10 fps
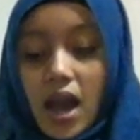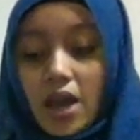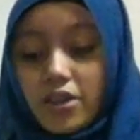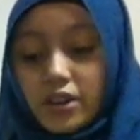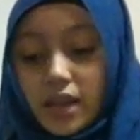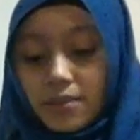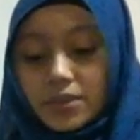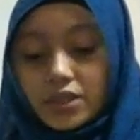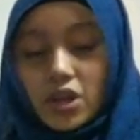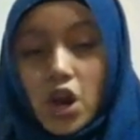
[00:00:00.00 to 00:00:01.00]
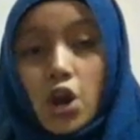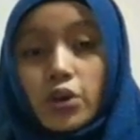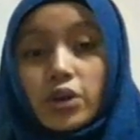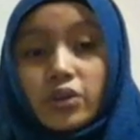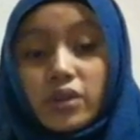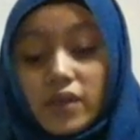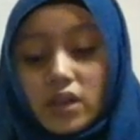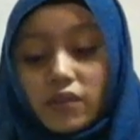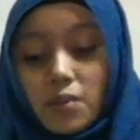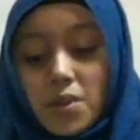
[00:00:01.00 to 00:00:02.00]
Other times, retrieving
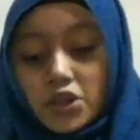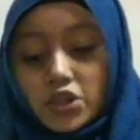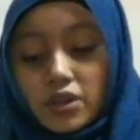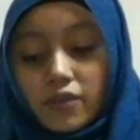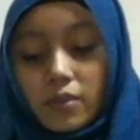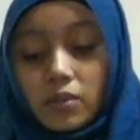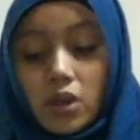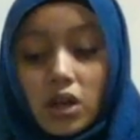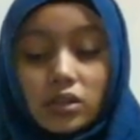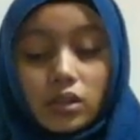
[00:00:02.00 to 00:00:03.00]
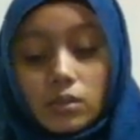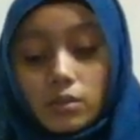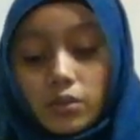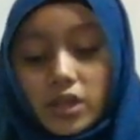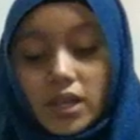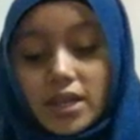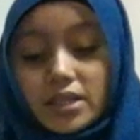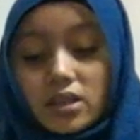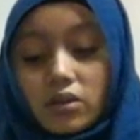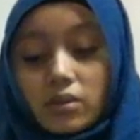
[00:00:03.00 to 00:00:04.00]
information from long-term memory
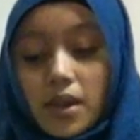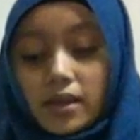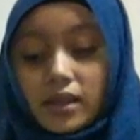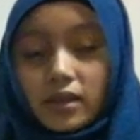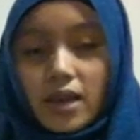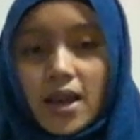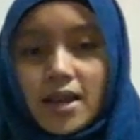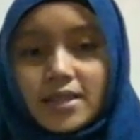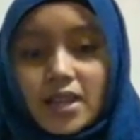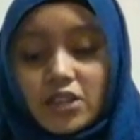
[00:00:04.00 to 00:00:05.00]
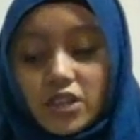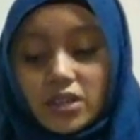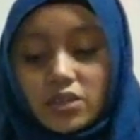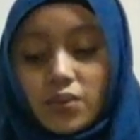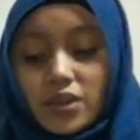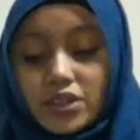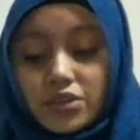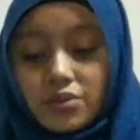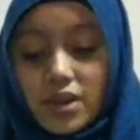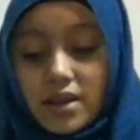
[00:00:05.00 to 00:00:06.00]
is automatic, such as when
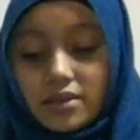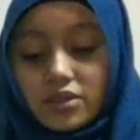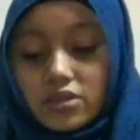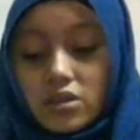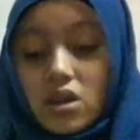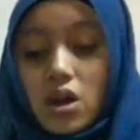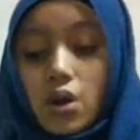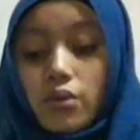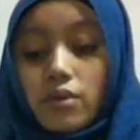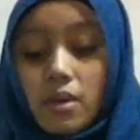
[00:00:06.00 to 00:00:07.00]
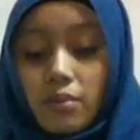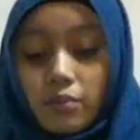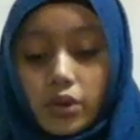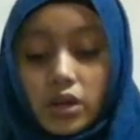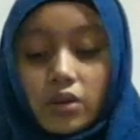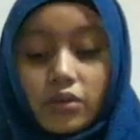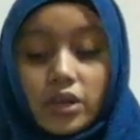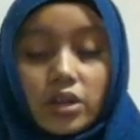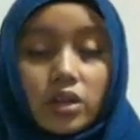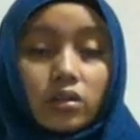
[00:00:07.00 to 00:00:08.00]
students remember
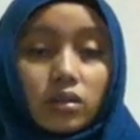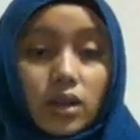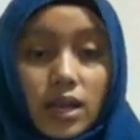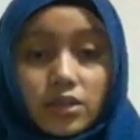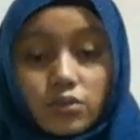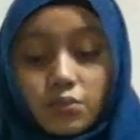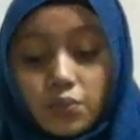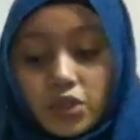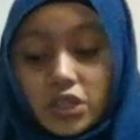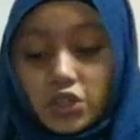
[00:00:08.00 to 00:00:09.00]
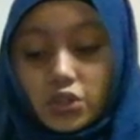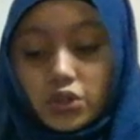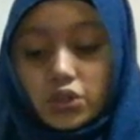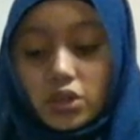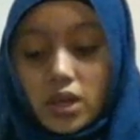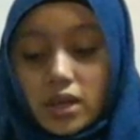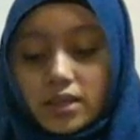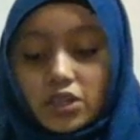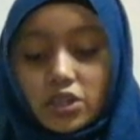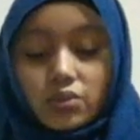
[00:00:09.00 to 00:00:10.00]
regular classroom procedures,
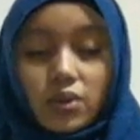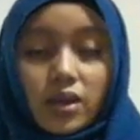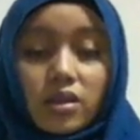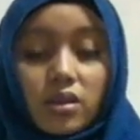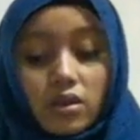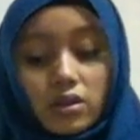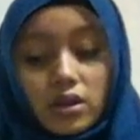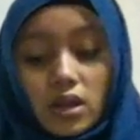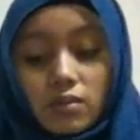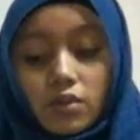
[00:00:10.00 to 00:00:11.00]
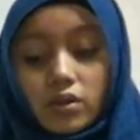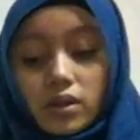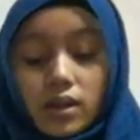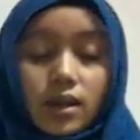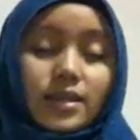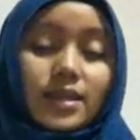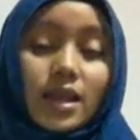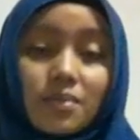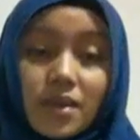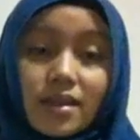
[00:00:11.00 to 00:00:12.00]
such as writing their name on the
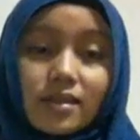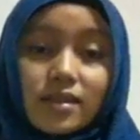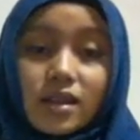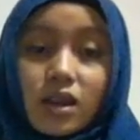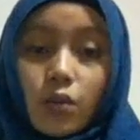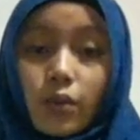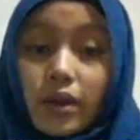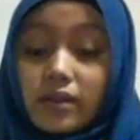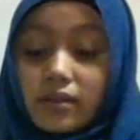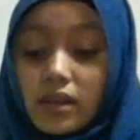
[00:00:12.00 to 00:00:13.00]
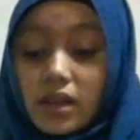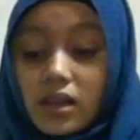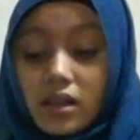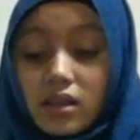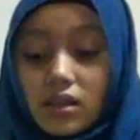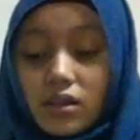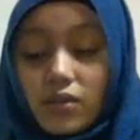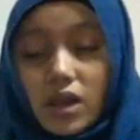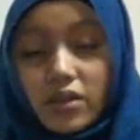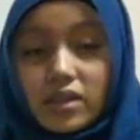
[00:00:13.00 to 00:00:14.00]
assignment
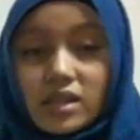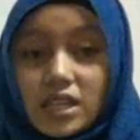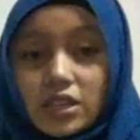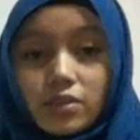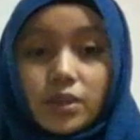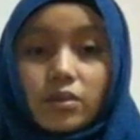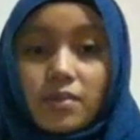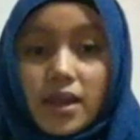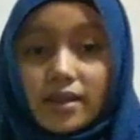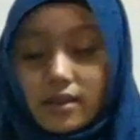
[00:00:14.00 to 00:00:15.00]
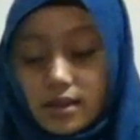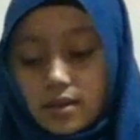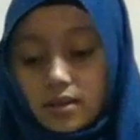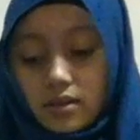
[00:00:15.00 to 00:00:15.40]
without the need to be reminded.